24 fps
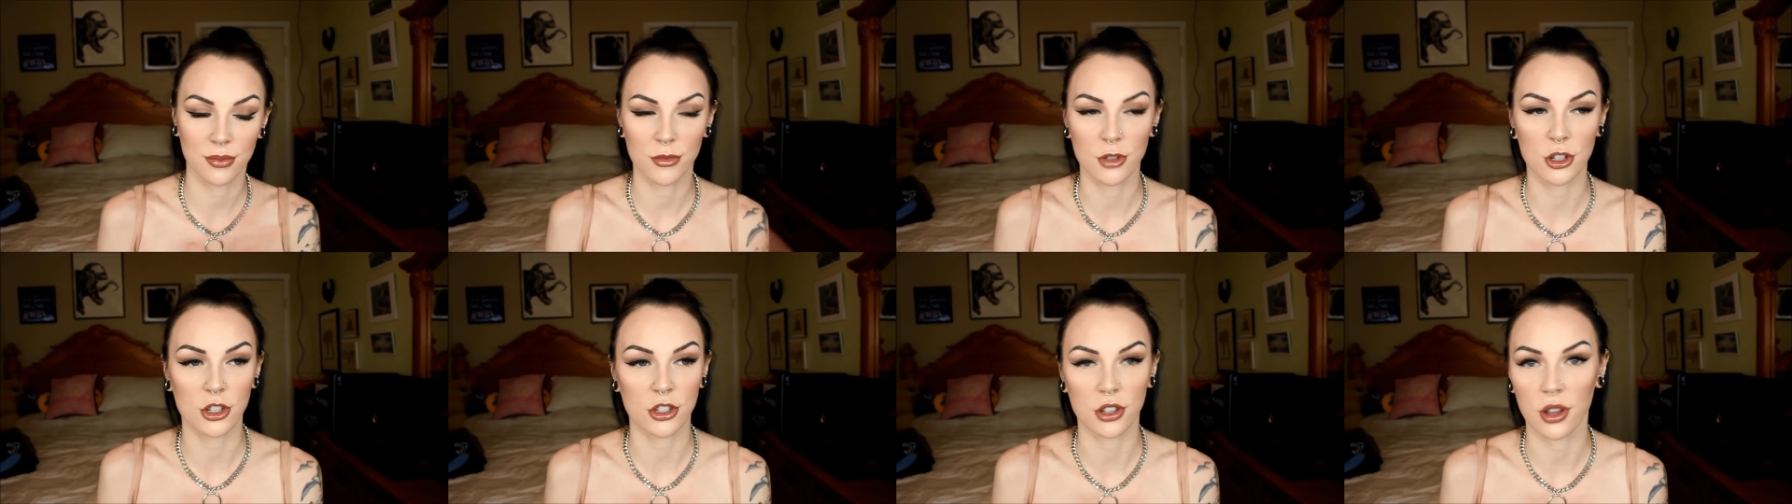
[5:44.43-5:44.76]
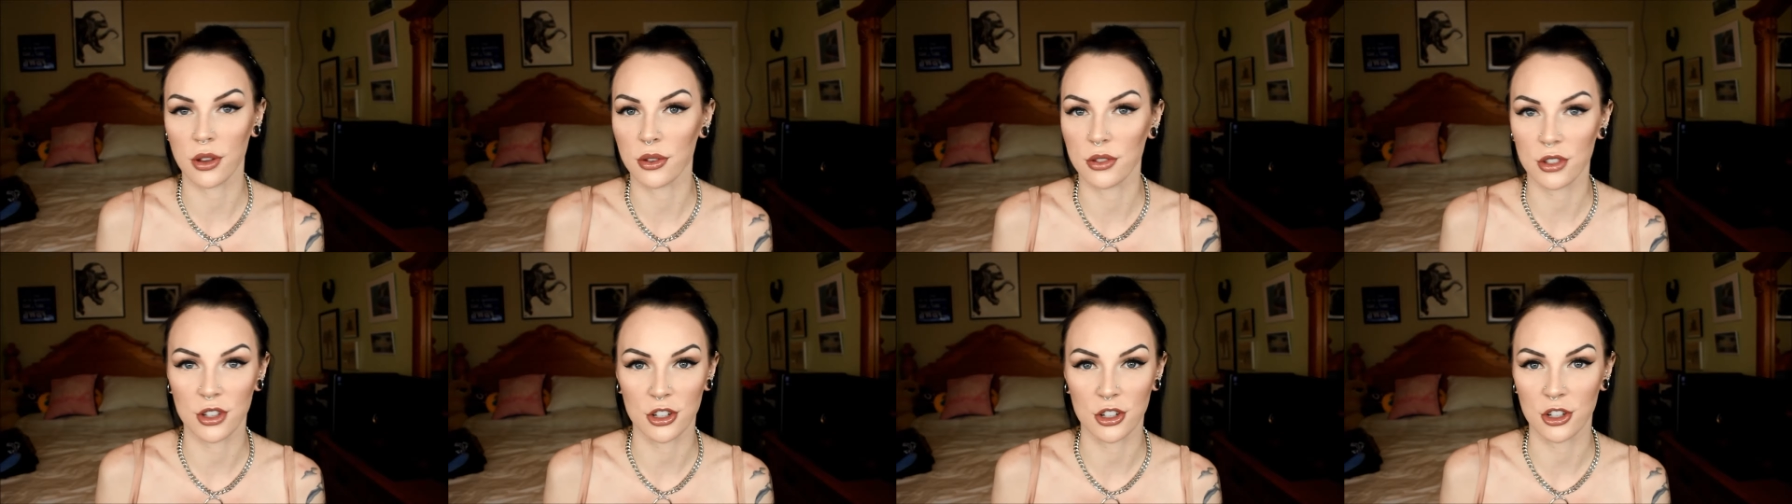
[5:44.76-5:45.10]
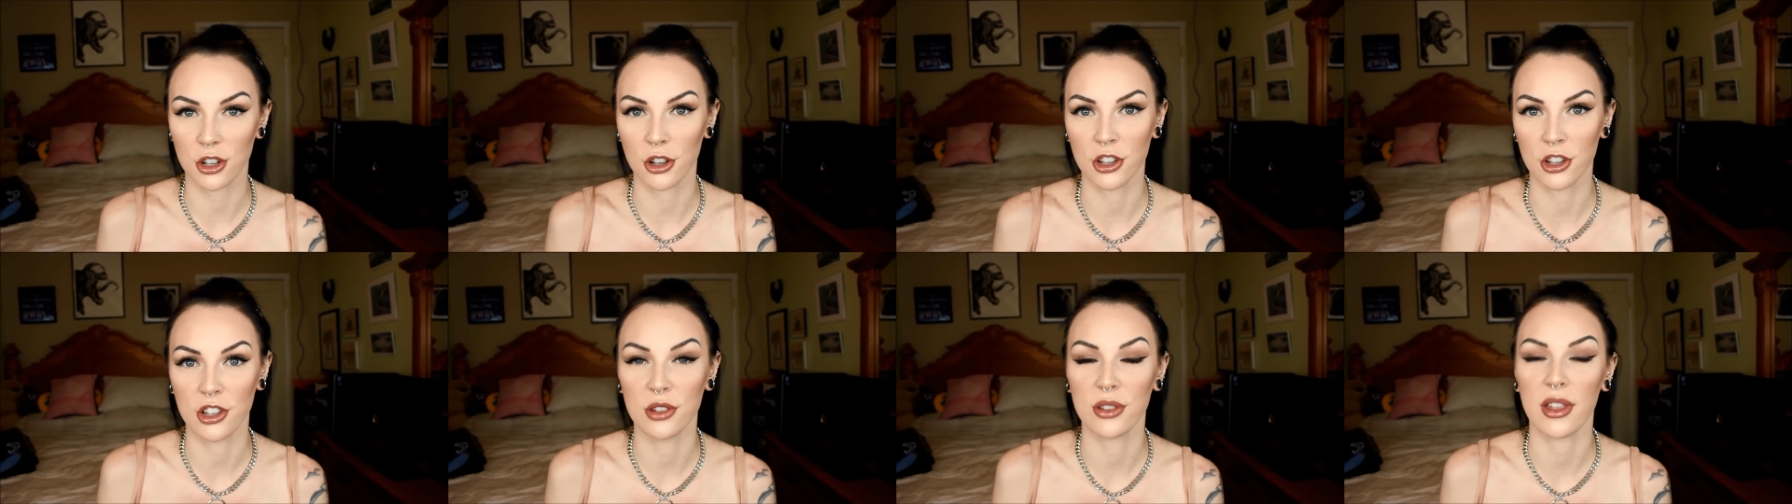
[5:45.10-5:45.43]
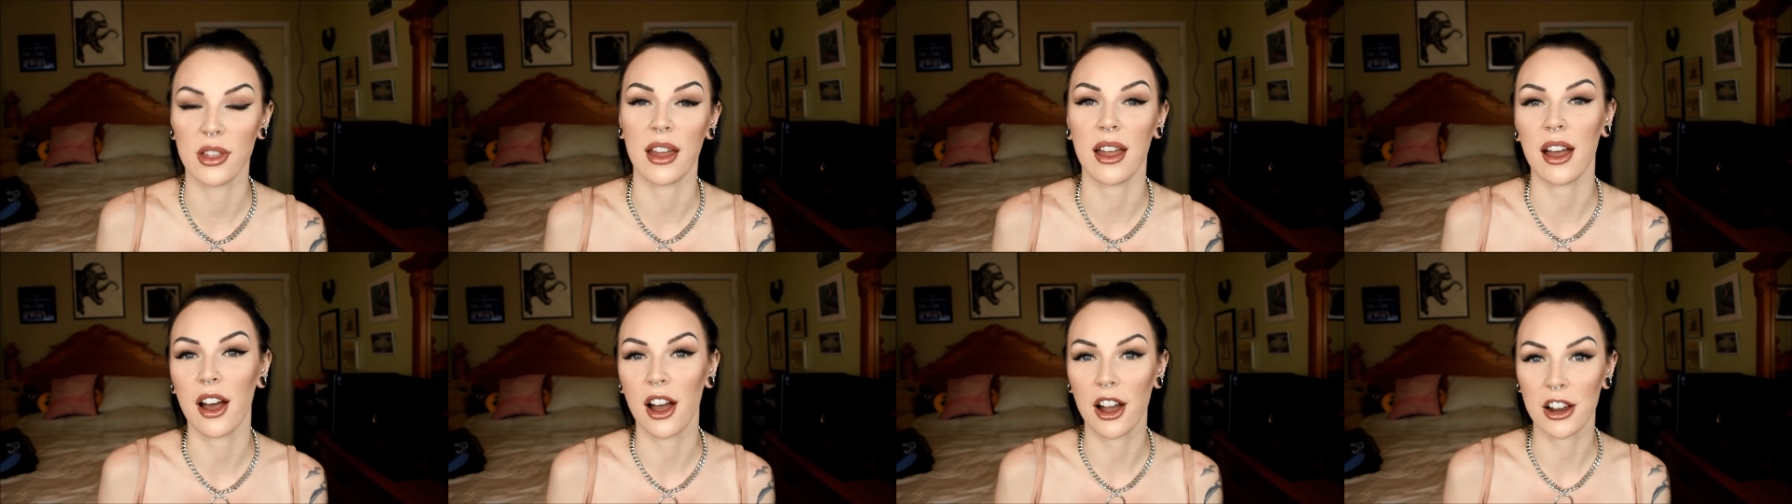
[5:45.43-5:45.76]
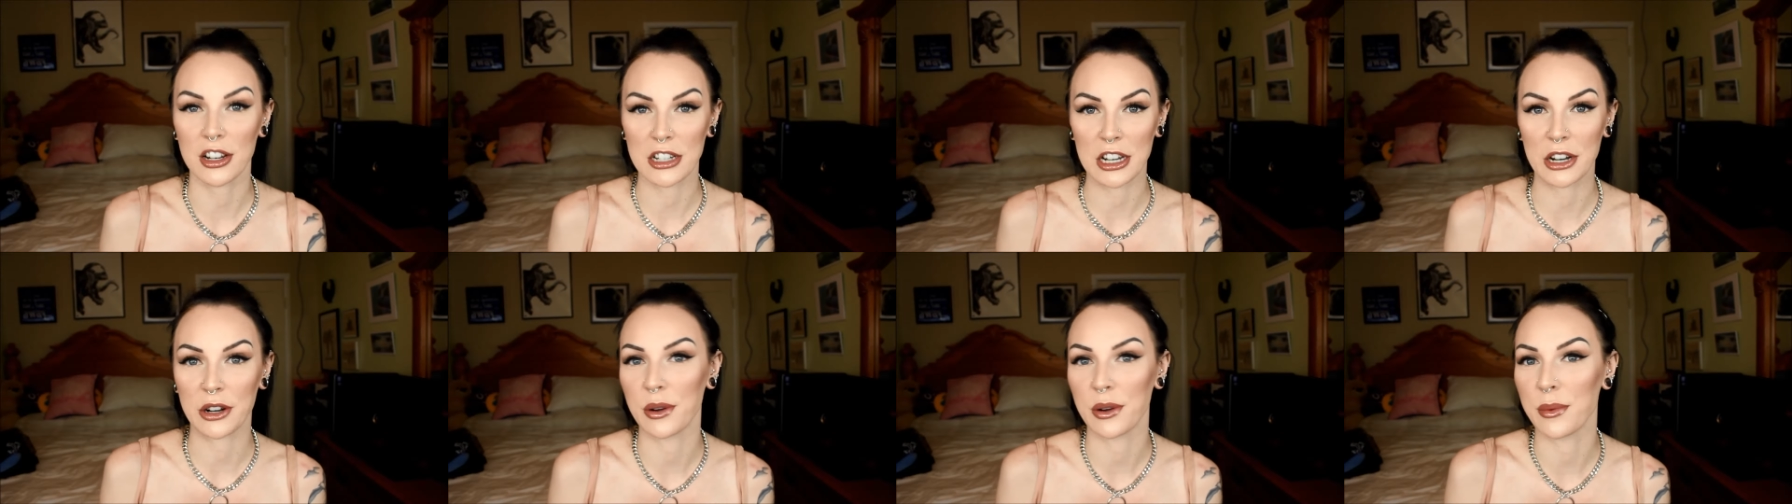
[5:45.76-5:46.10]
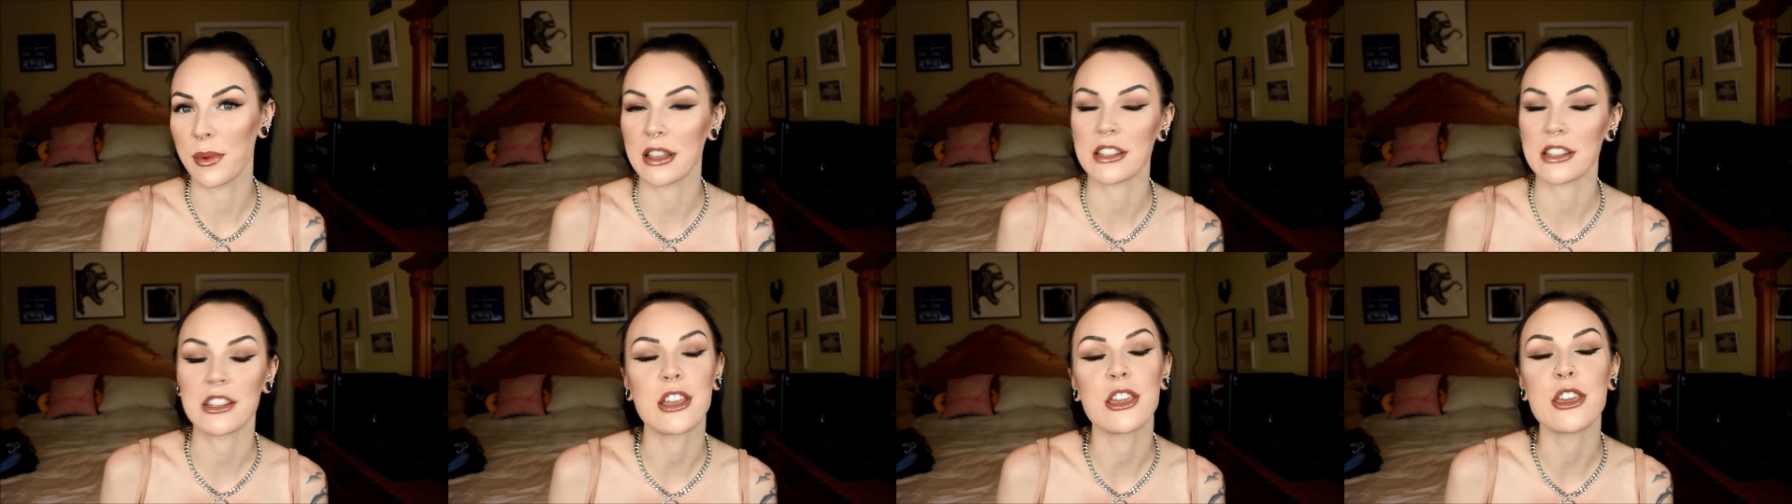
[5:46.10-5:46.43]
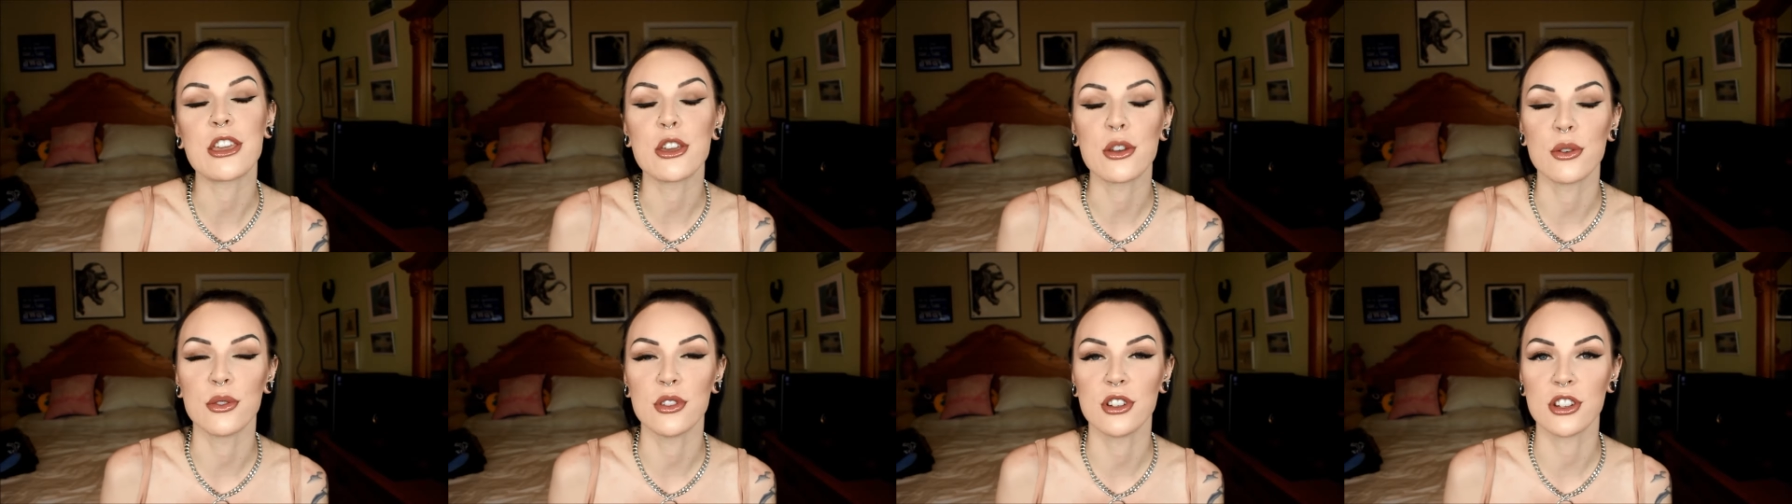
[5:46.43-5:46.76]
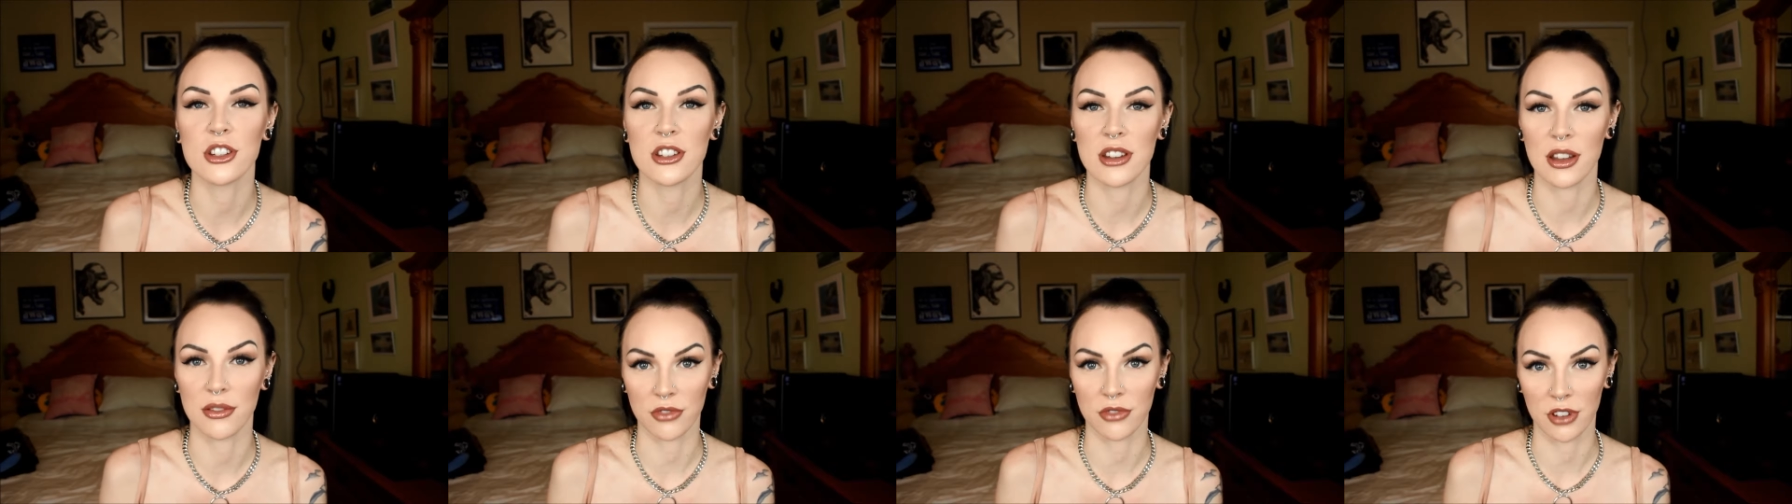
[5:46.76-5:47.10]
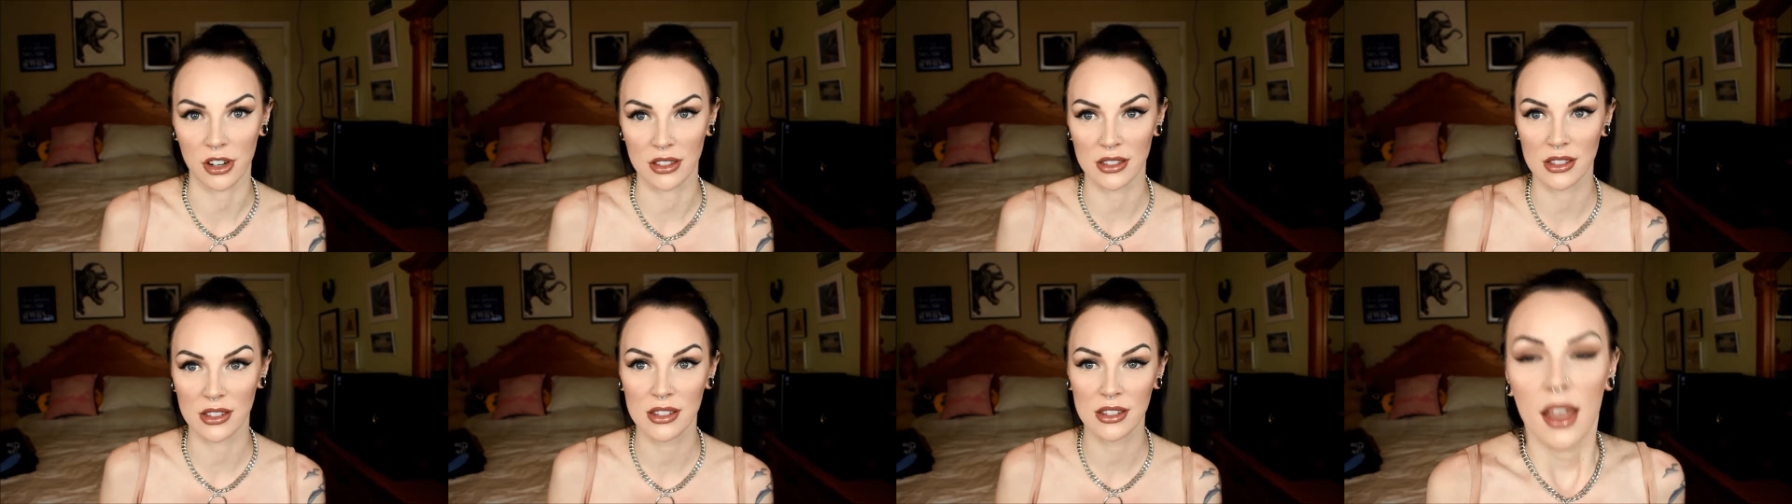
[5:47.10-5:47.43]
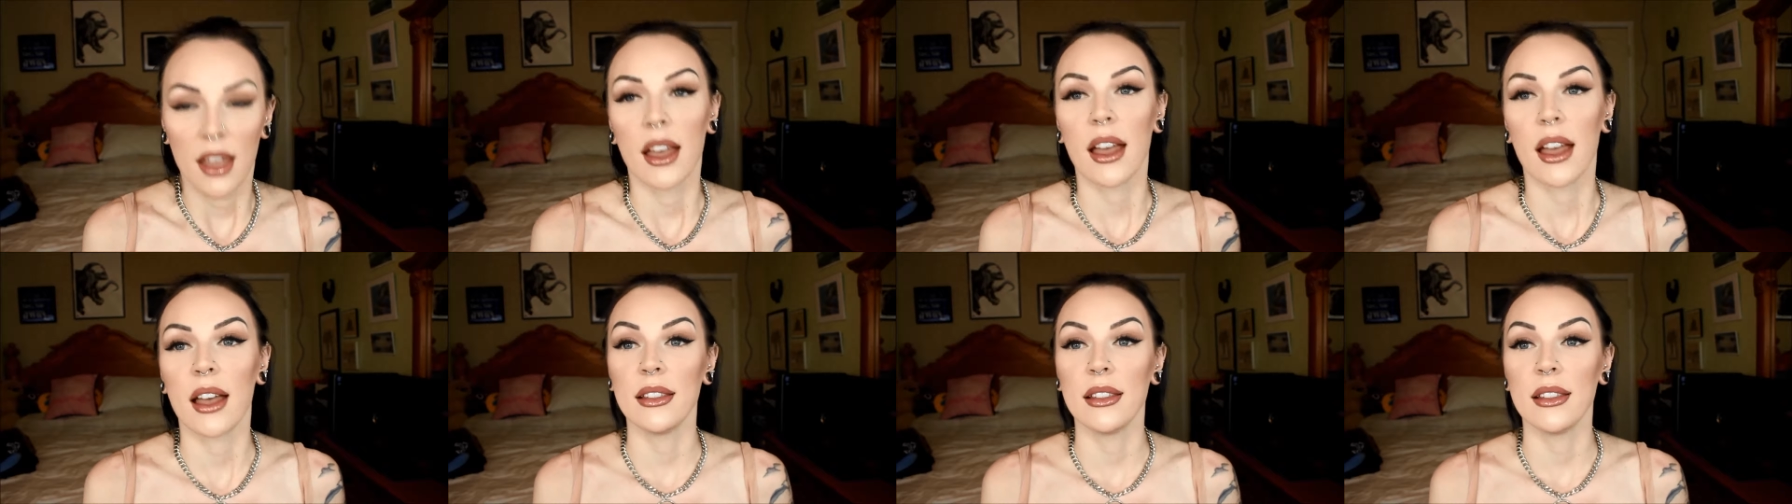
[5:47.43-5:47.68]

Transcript: just goes to show you that a hot shower makes a huge difference.